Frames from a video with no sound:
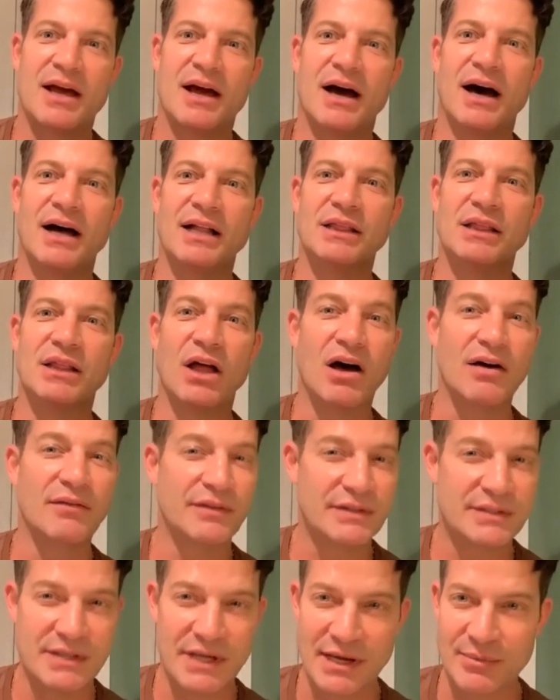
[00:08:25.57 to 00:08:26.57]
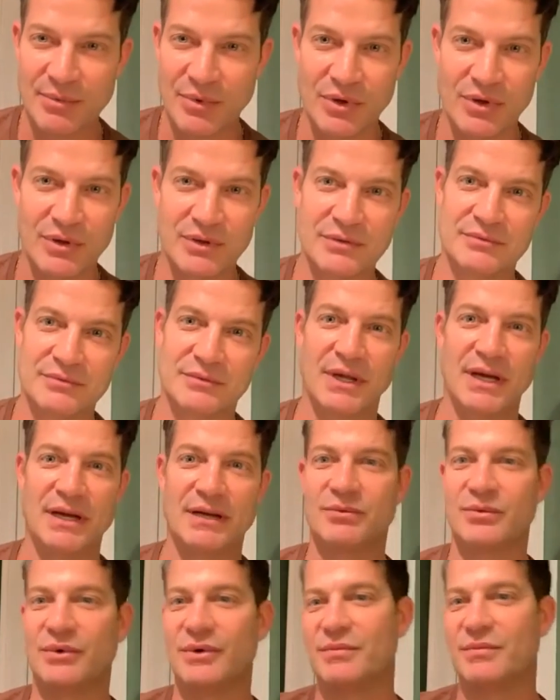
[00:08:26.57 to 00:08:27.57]
I love a table like
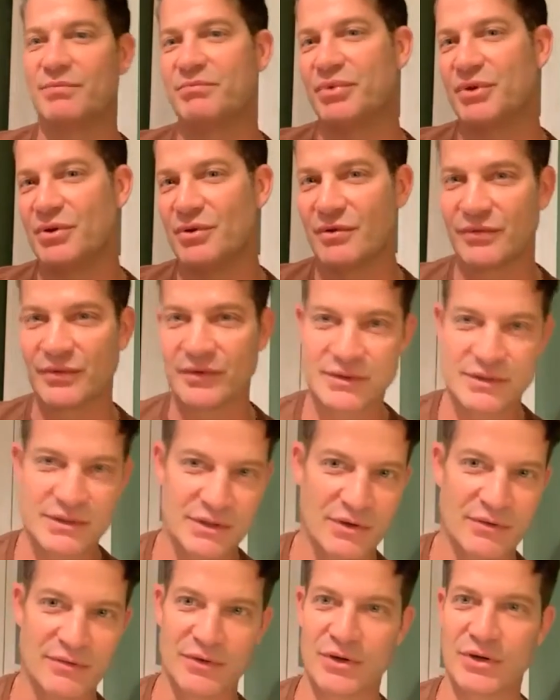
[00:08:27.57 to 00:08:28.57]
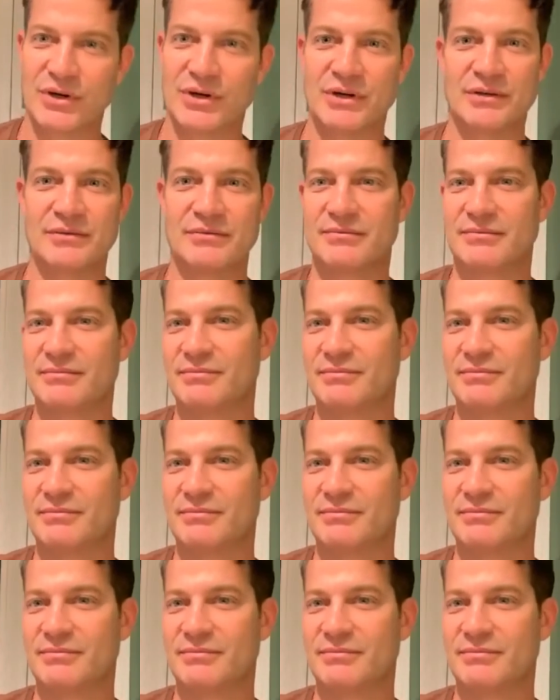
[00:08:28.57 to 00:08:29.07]
with beautiful silver